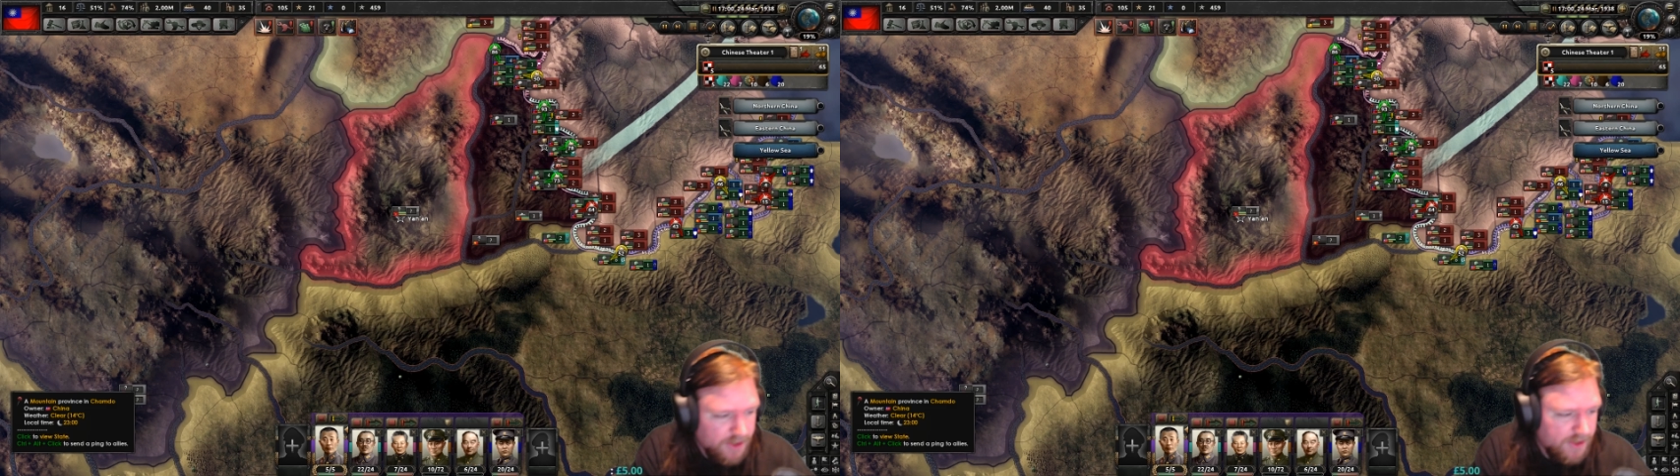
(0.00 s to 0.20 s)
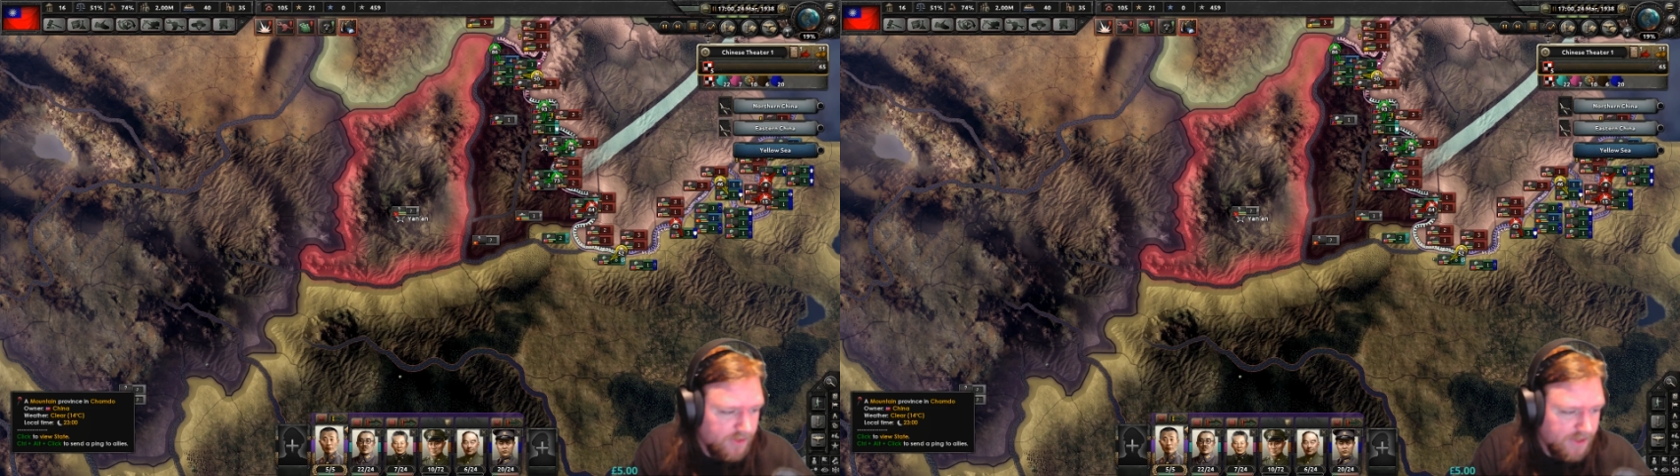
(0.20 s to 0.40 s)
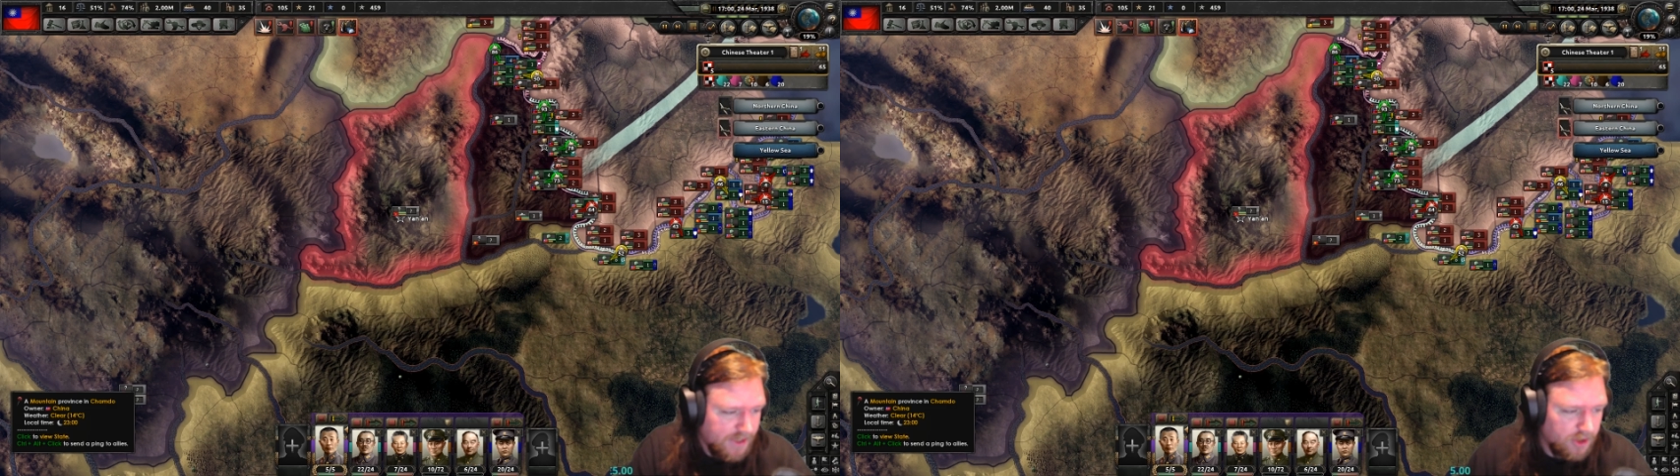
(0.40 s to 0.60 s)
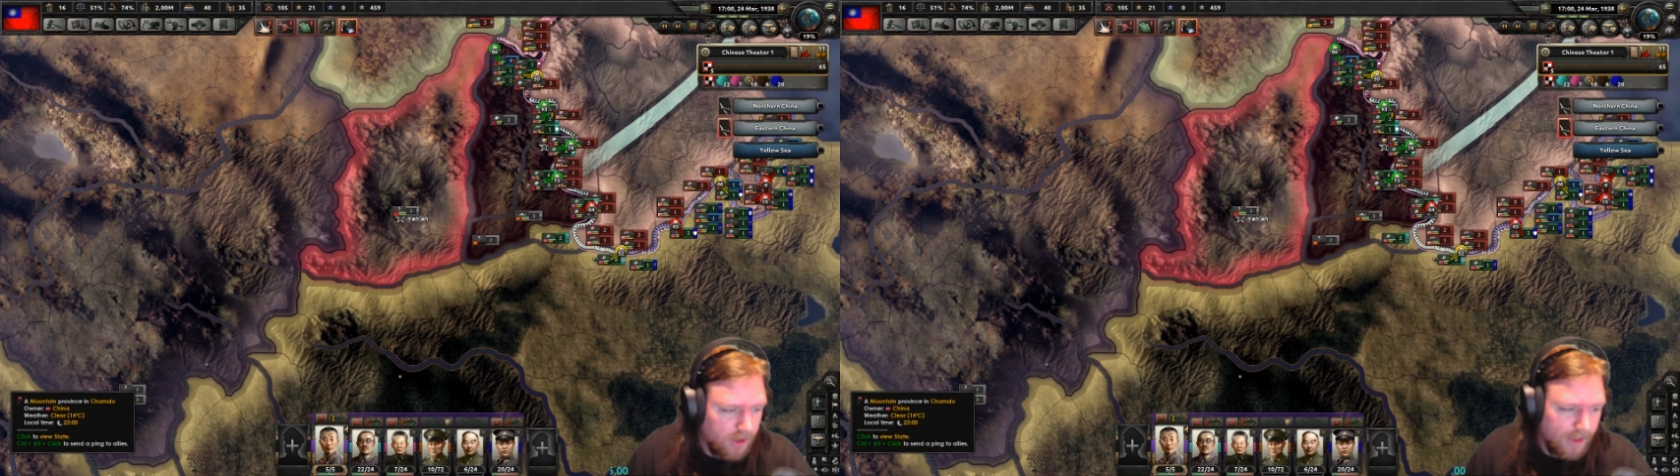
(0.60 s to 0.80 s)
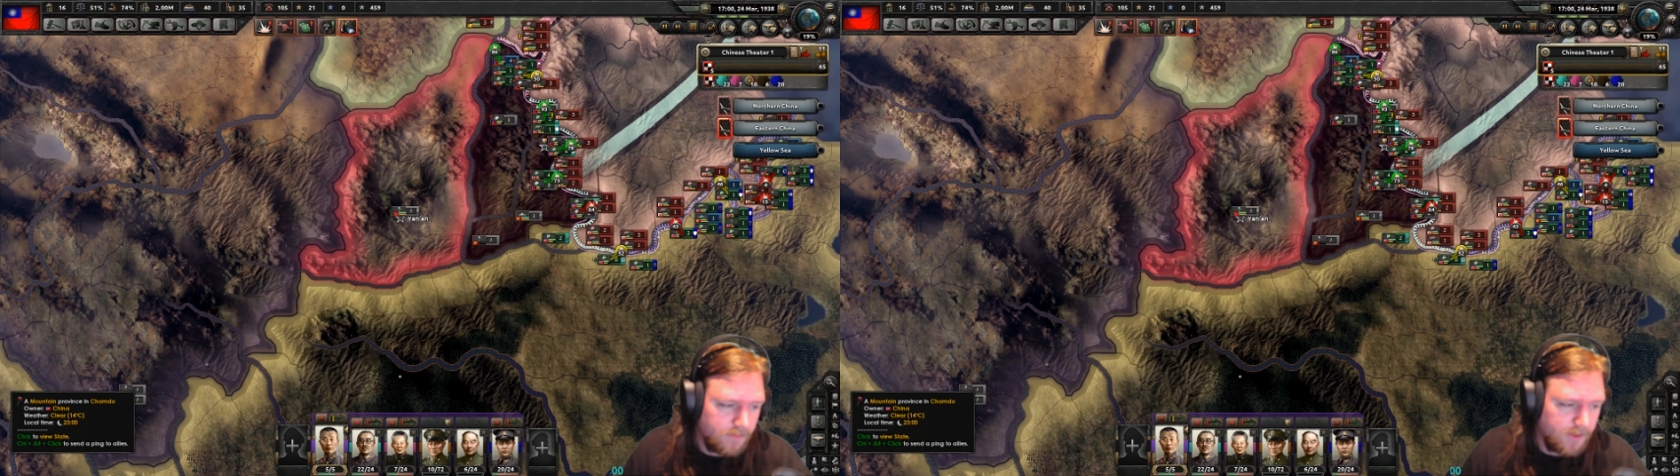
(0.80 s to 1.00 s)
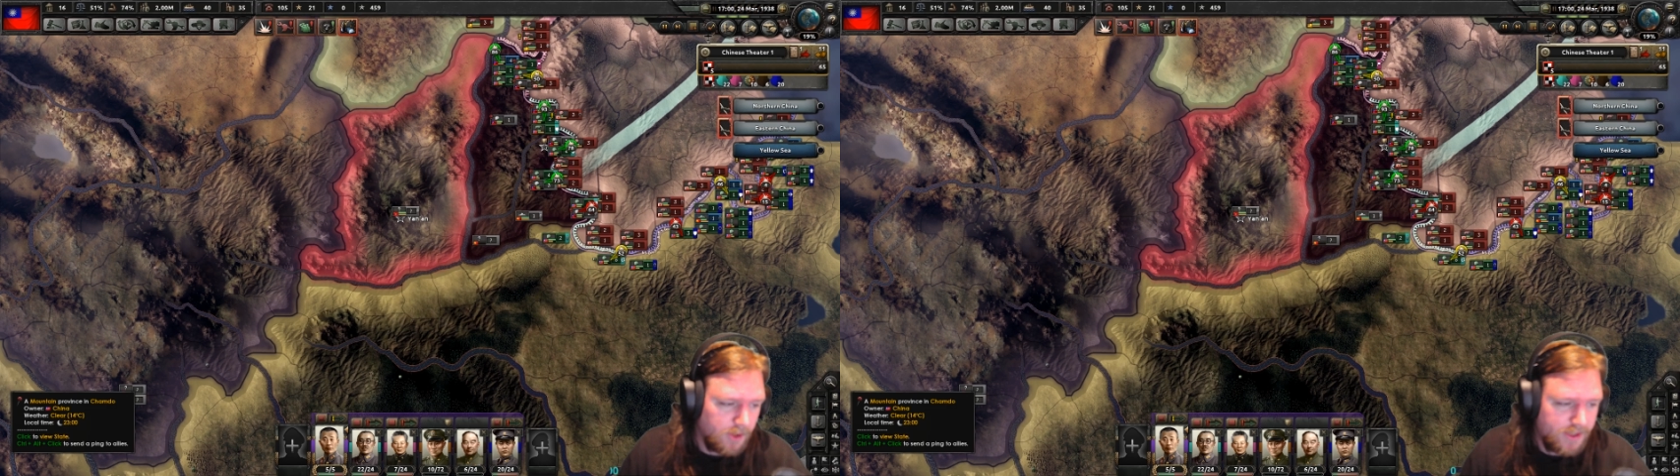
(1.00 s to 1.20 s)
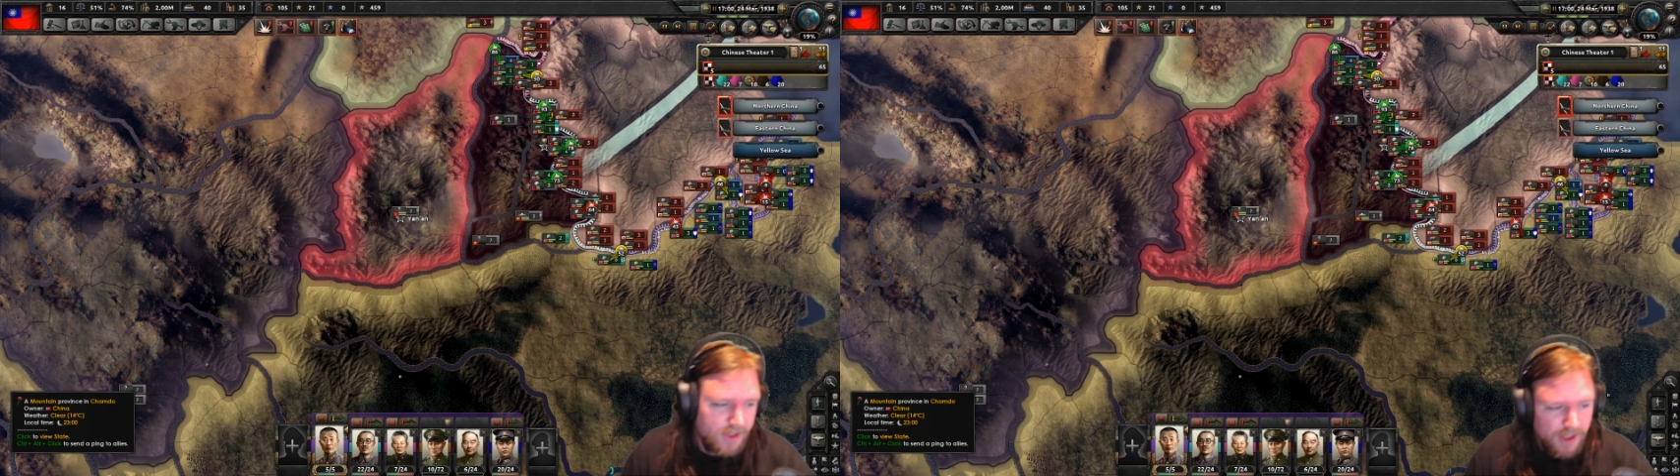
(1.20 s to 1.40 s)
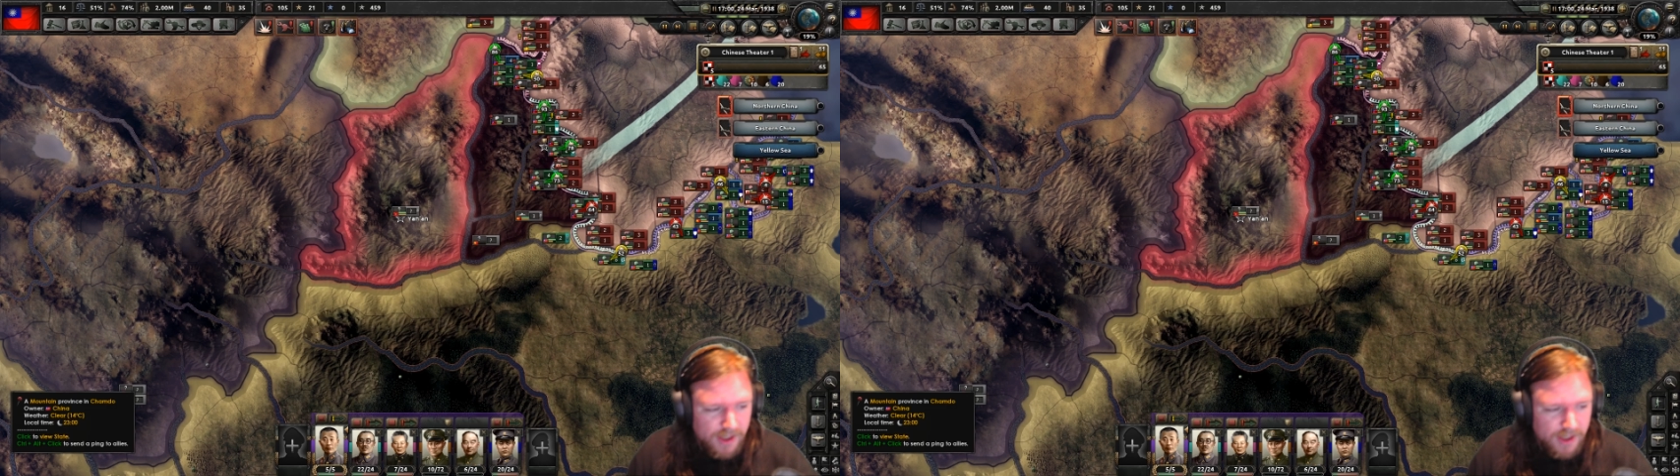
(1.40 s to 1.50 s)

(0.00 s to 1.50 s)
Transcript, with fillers: series is going to get uploaded,